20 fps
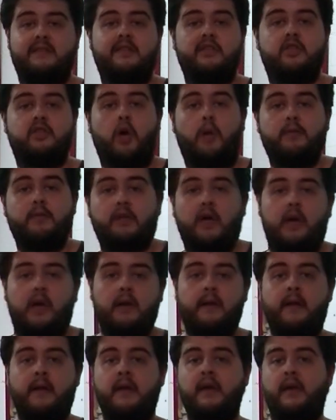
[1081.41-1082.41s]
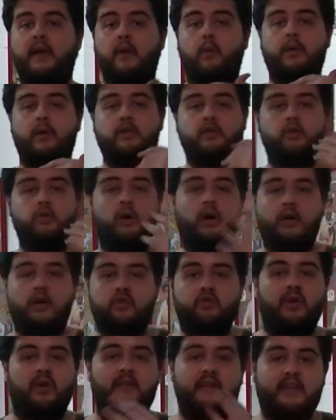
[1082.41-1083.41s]
the job done, and when you are
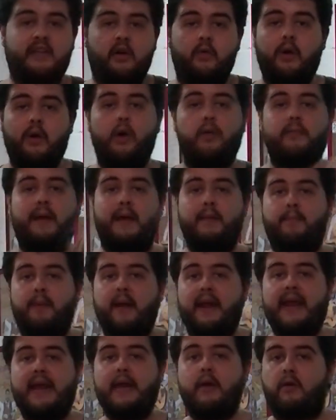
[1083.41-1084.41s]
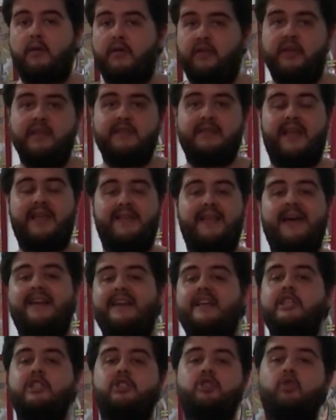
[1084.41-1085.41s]
traveling around by plane or things like
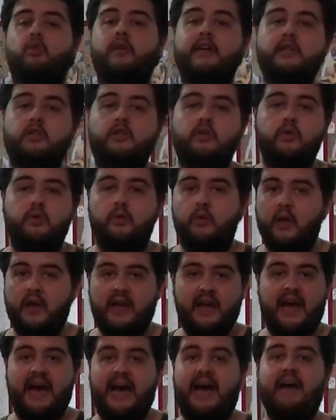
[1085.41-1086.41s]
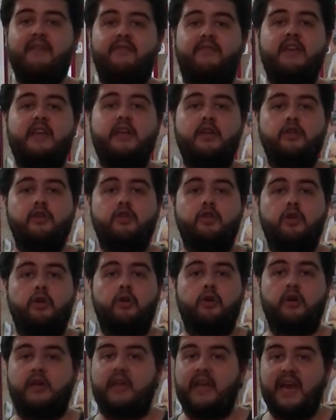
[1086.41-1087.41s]
that, it's great to have in
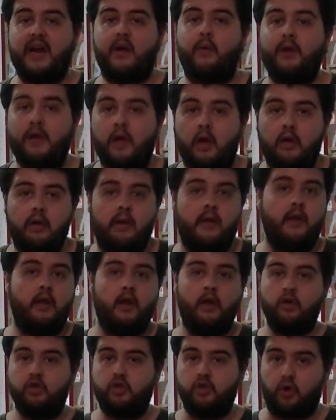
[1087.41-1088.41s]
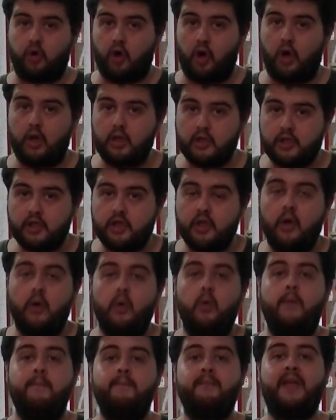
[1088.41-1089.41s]
your carry-on, your whole
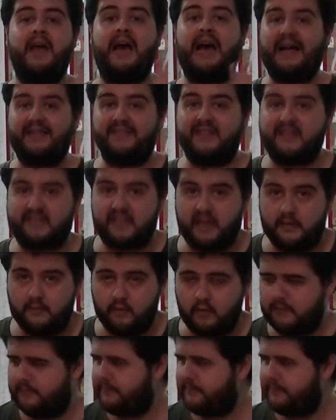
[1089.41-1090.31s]
show, and the table.